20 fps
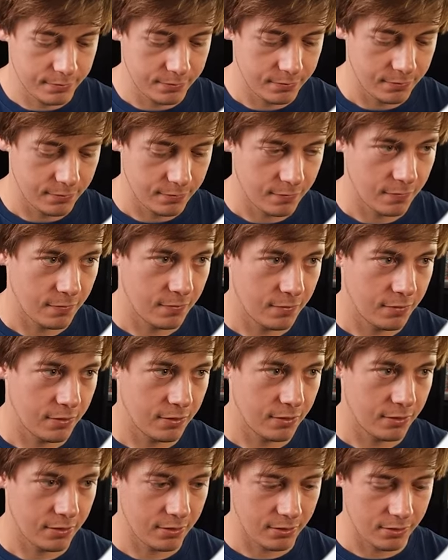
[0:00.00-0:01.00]

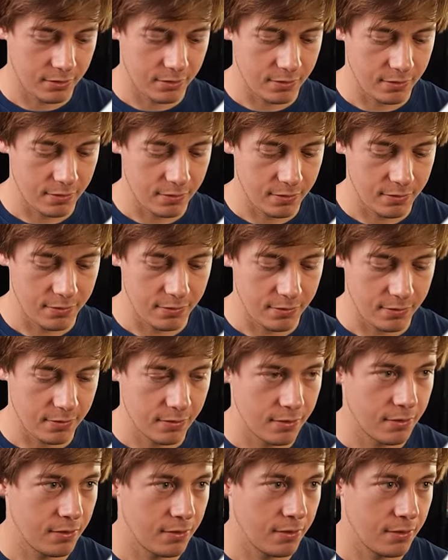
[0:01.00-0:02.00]

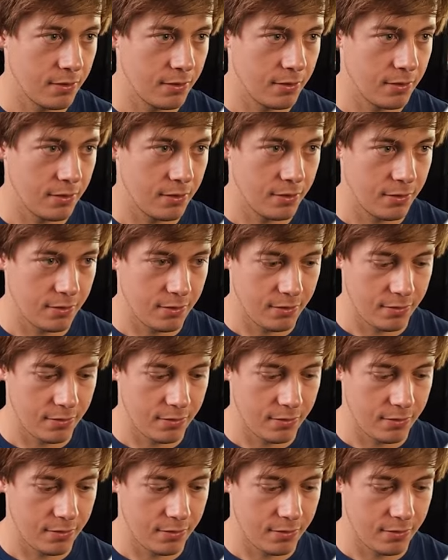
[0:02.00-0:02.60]
(silence)